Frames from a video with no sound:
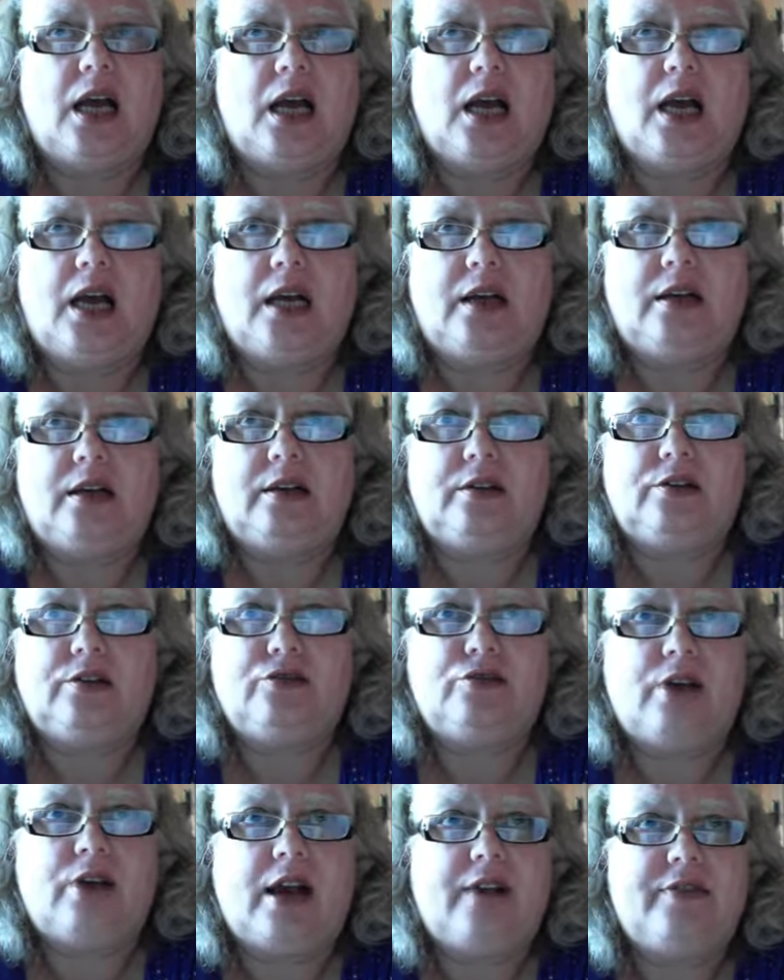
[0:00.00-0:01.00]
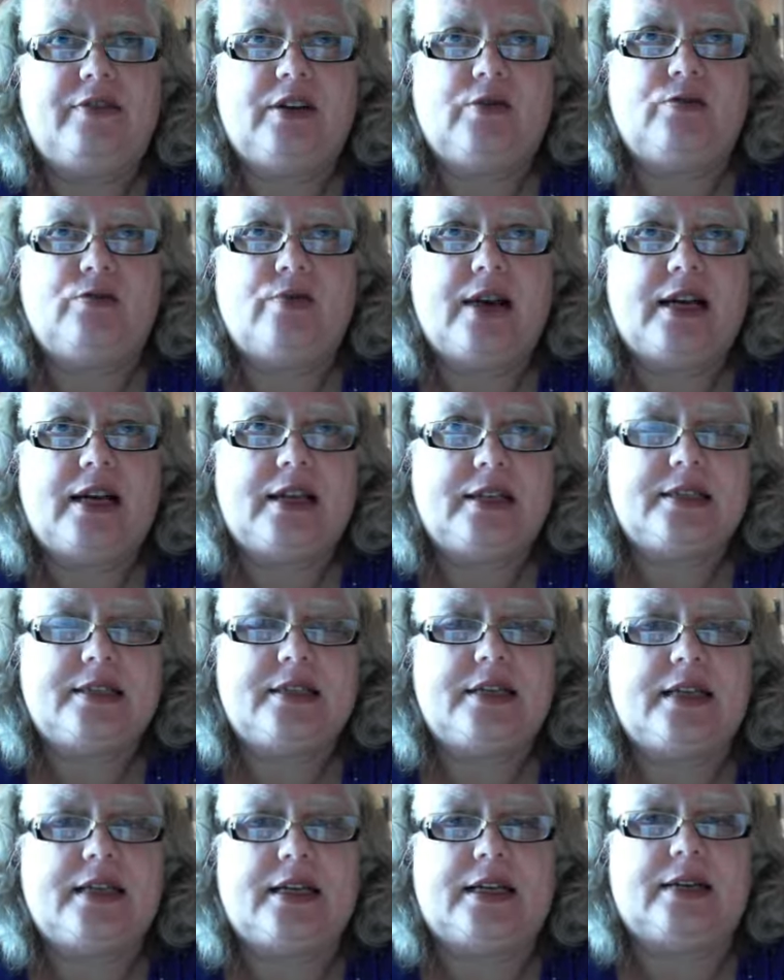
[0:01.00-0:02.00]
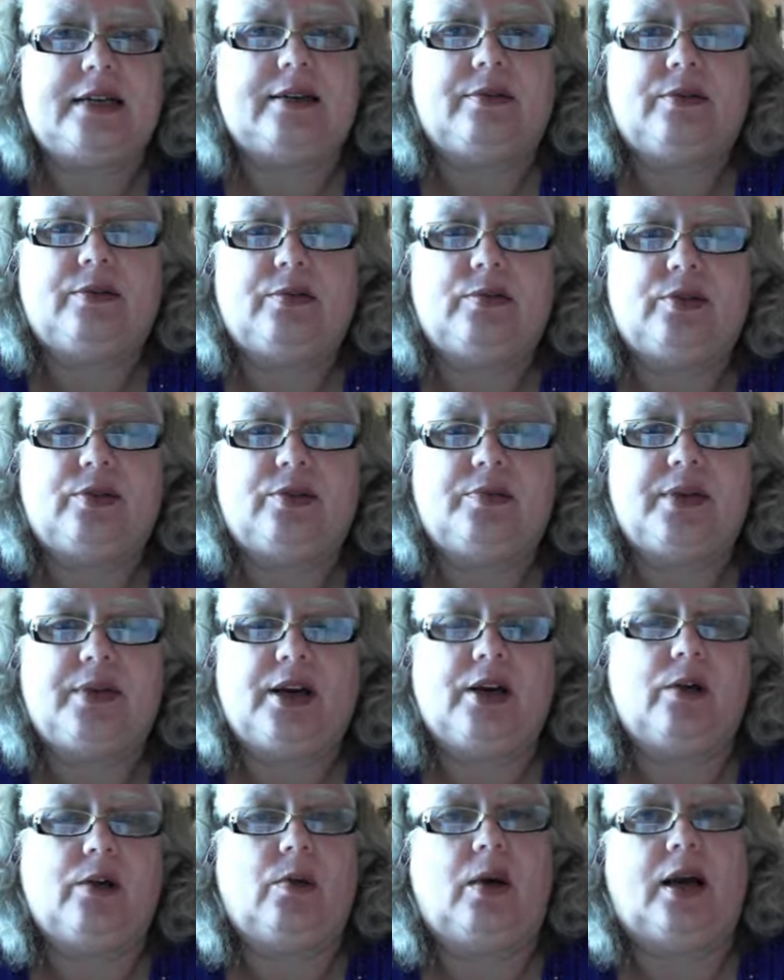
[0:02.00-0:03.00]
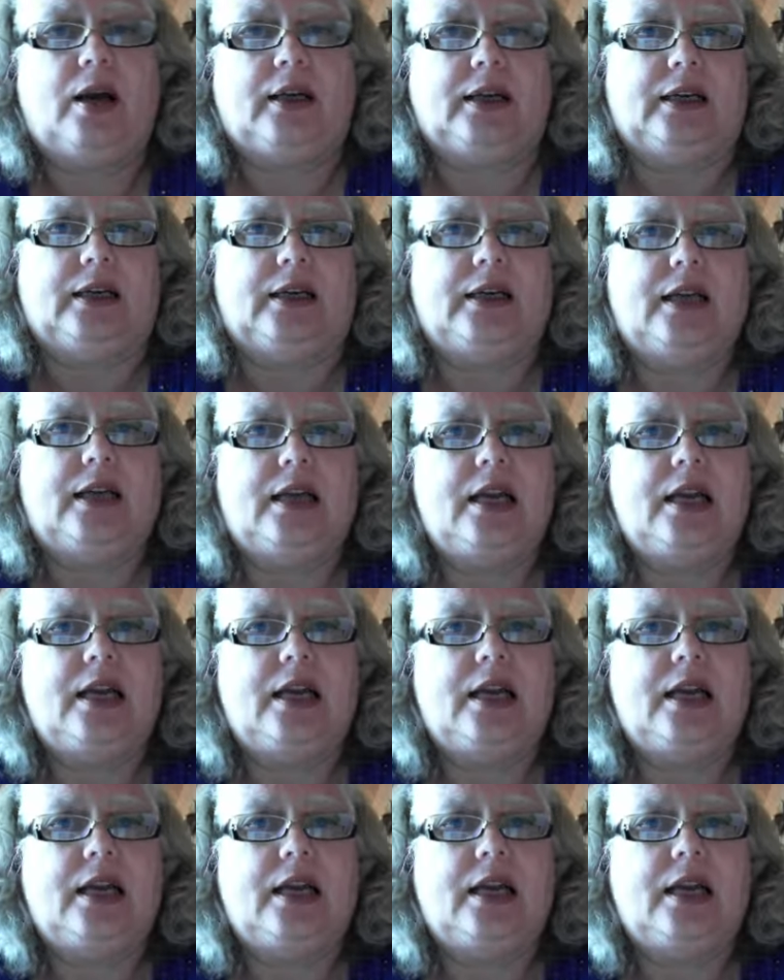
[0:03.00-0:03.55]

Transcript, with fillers: uh, driving recklessly with marijuana.